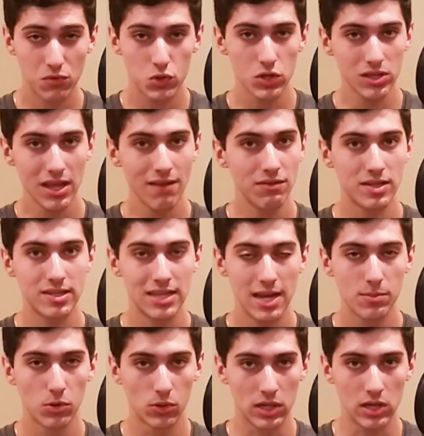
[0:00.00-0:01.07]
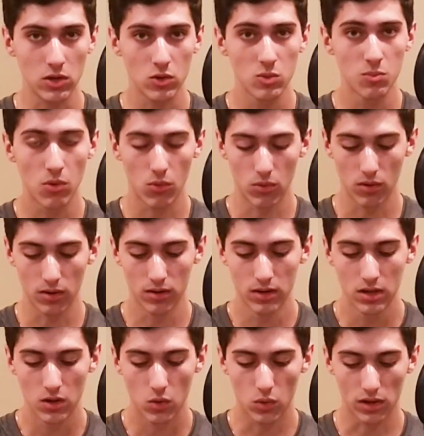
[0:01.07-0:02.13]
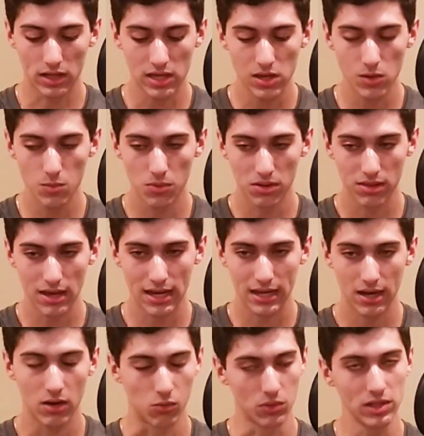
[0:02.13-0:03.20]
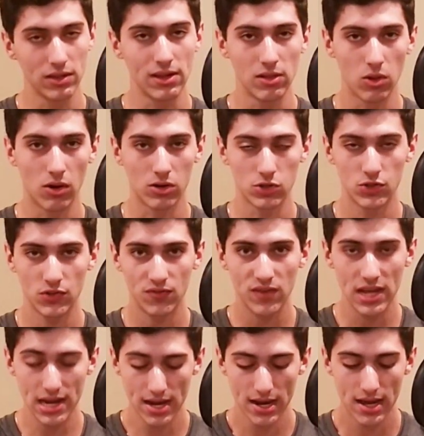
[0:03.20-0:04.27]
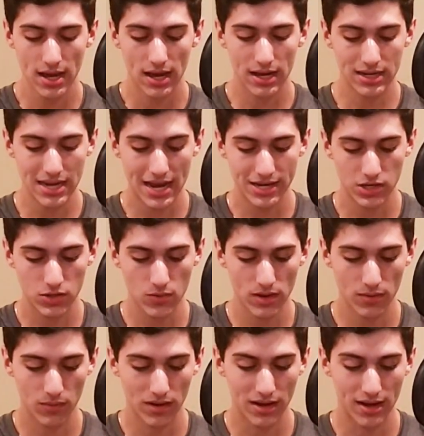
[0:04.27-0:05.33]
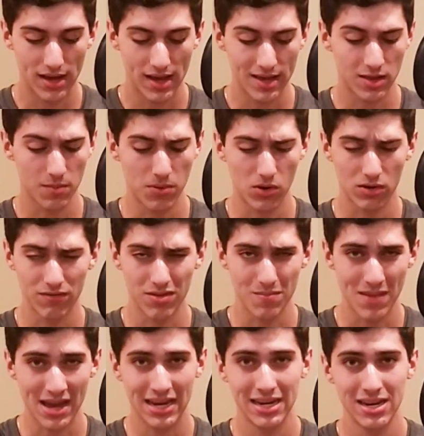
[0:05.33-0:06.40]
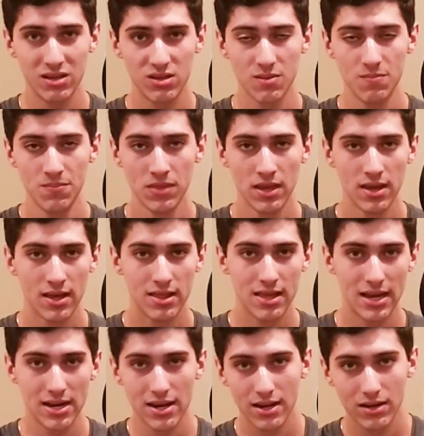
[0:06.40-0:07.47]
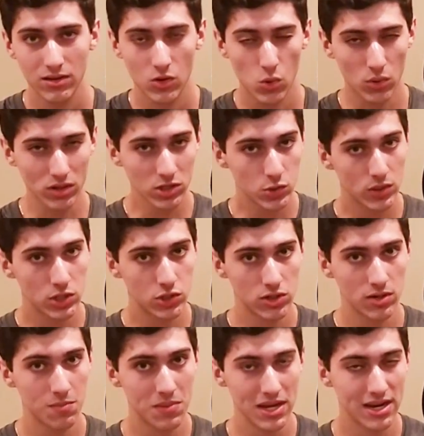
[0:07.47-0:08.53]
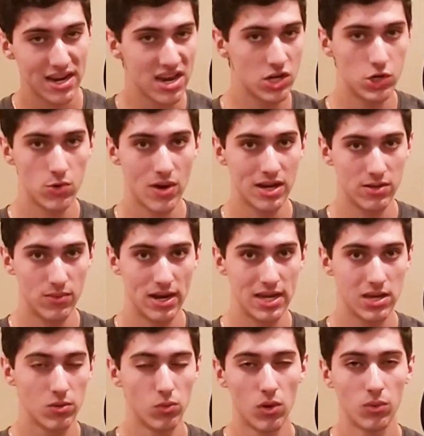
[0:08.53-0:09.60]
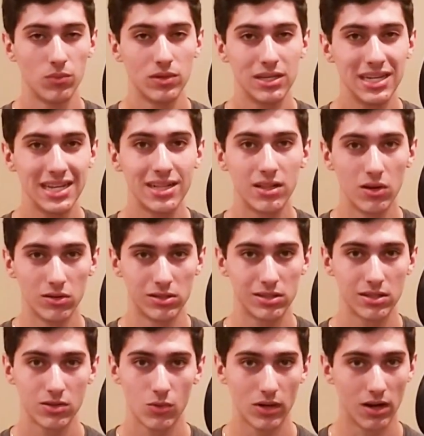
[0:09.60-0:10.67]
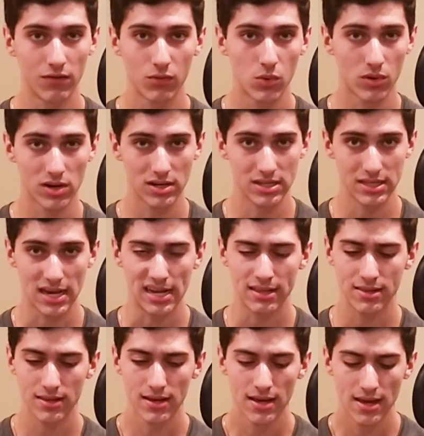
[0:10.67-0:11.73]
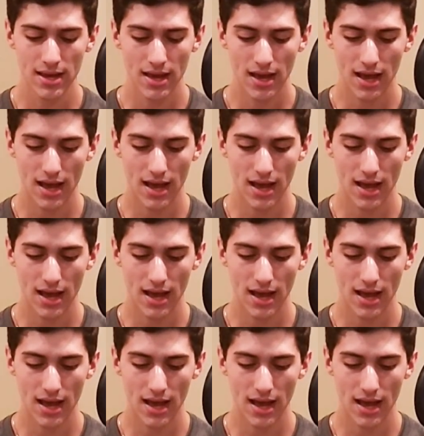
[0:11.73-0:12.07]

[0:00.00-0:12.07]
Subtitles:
If you just have a stable cube or a cube with like a really large feet attached to it as a part of the mechanism, then corner twist shouldn't be an issue anyway. You won't need those squared off corner designs.